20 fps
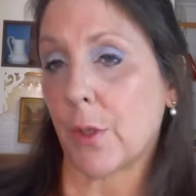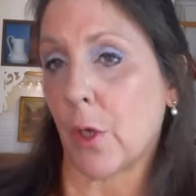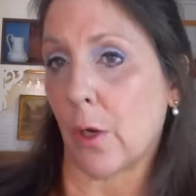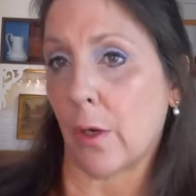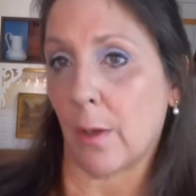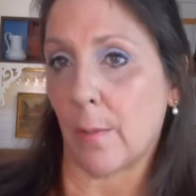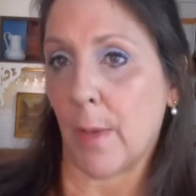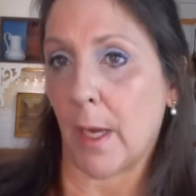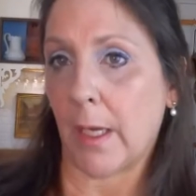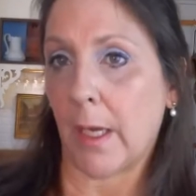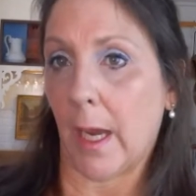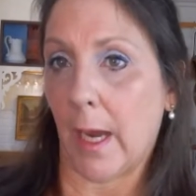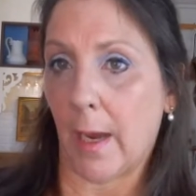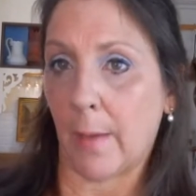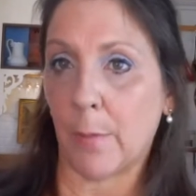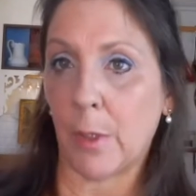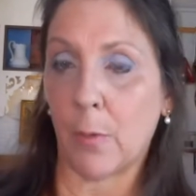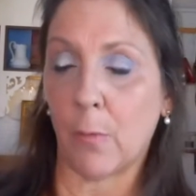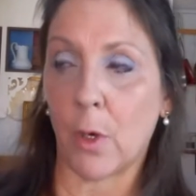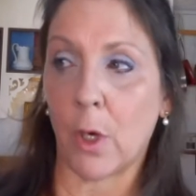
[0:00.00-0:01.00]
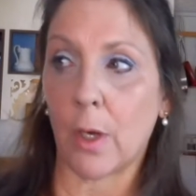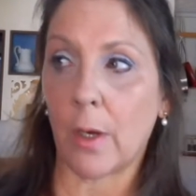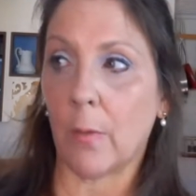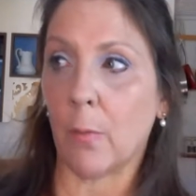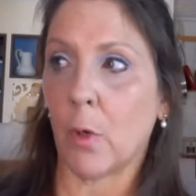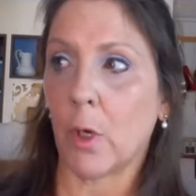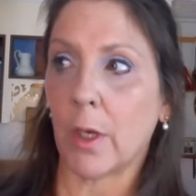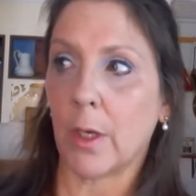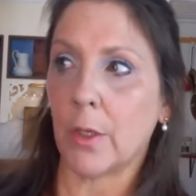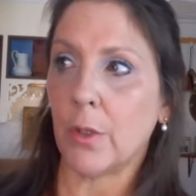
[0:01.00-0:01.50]
to start on my cabinet work,
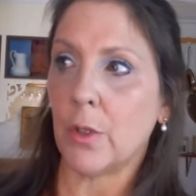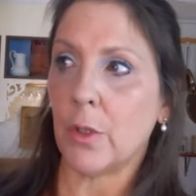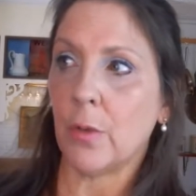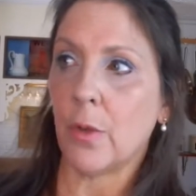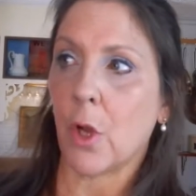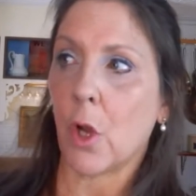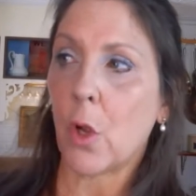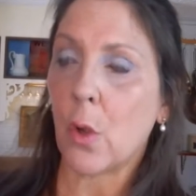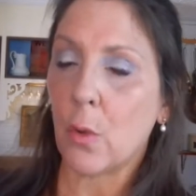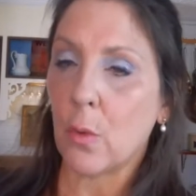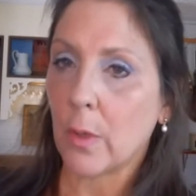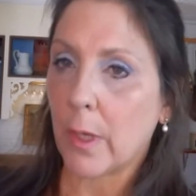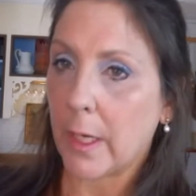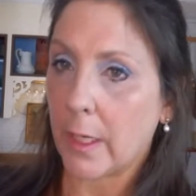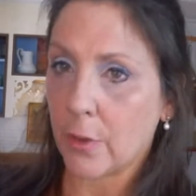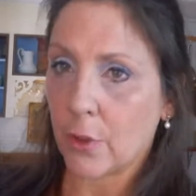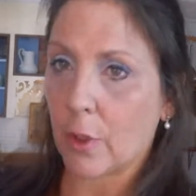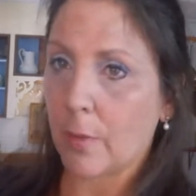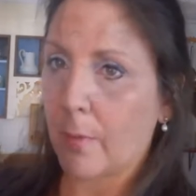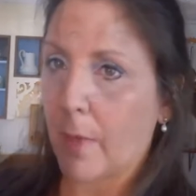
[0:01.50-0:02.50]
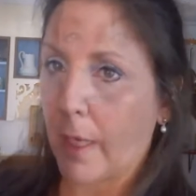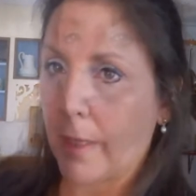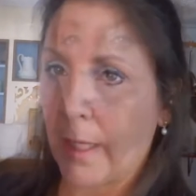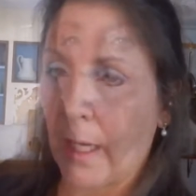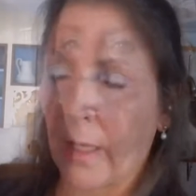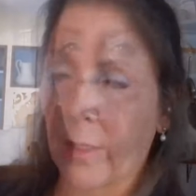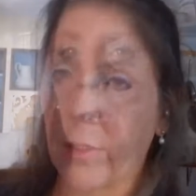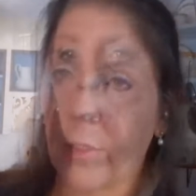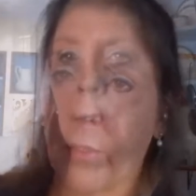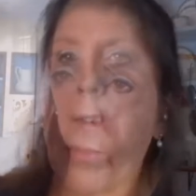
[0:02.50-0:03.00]
and we're going to do the whole kitchen by
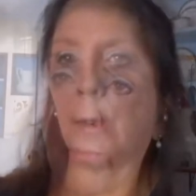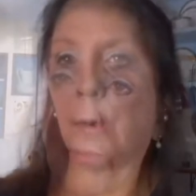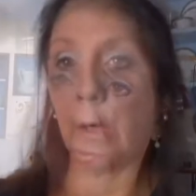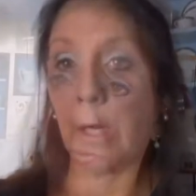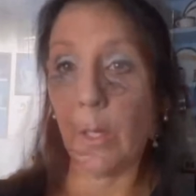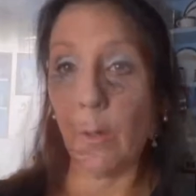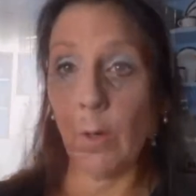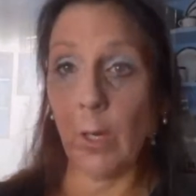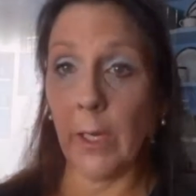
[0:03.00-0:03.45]
the end of the so week.